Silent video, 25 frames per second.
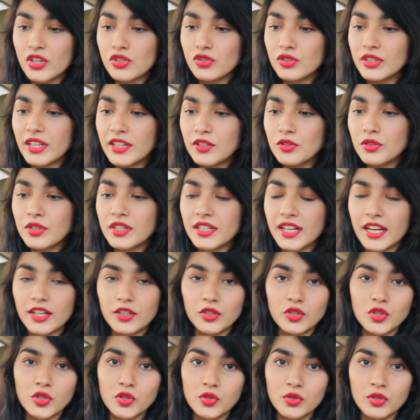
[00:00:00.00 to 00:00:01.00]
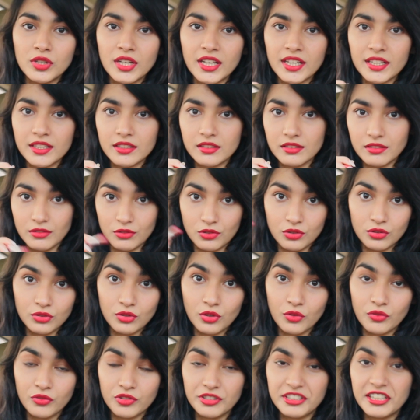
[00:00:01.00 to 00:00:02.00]
So then you can get to know, like, you know,
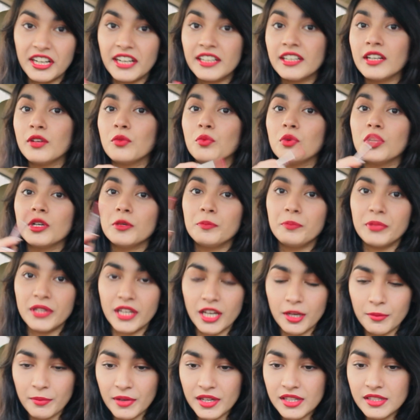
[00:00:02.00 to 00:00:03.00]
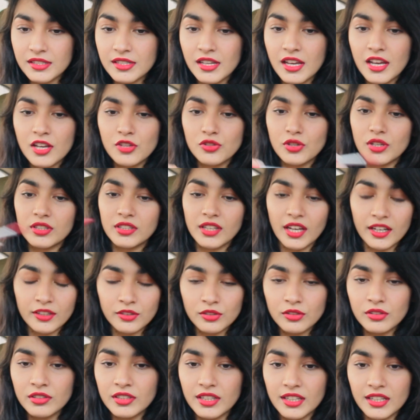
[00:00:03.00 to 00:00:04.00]
the dreaded word P M S. So at the
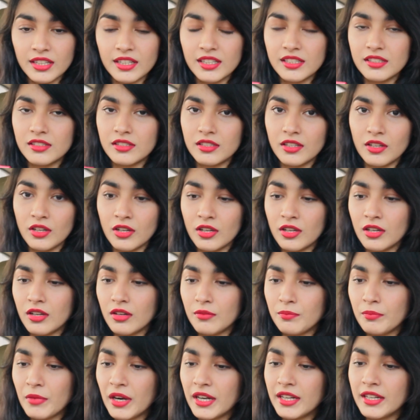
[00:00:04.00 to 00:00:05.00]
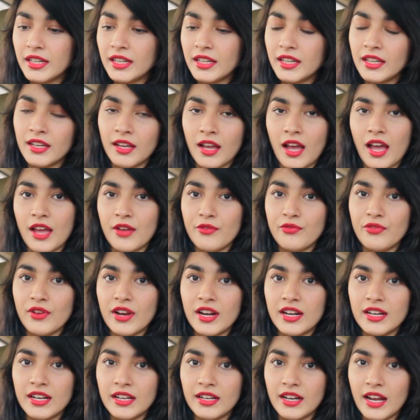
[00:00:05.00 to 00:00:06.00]
end of the day, let's say Monday I
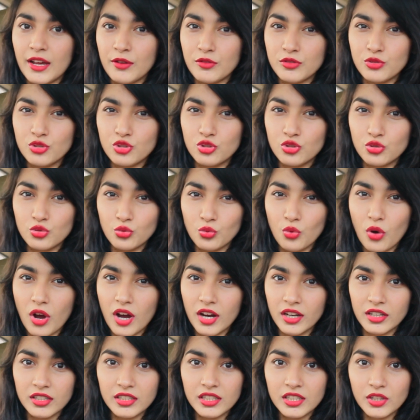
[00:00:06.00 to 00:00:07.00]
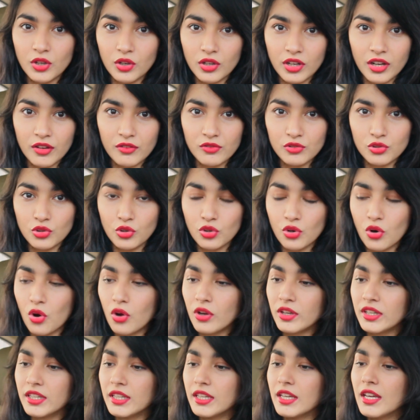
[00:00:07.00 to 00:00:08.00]
felt that I was too hungry or I was
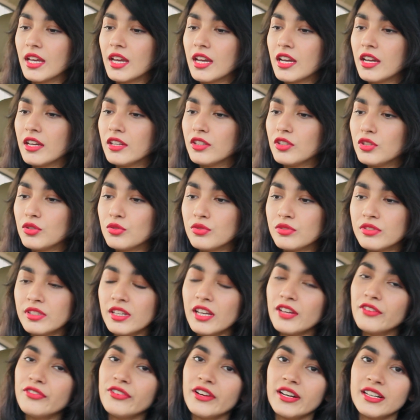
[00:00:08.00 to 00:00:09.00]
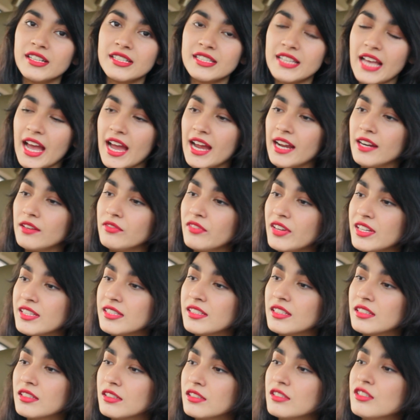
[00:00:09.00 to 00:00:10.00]
groggy. Tuesday I felt sad.
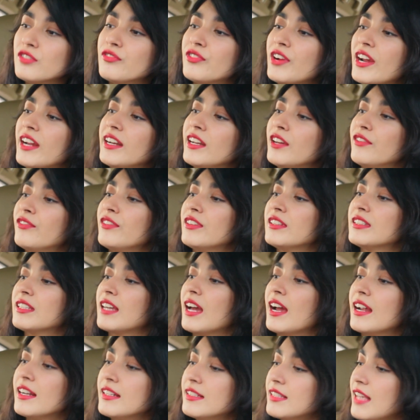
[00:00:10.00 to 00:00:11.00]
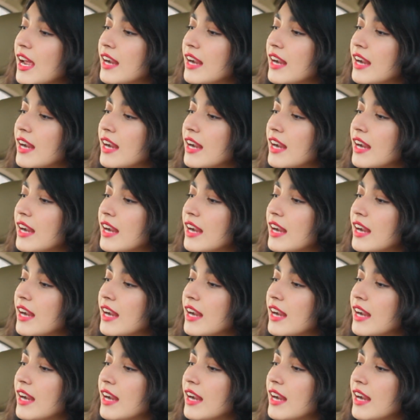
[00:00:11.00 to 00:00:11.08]
Wednesday, Thursday, Friday I felt sad.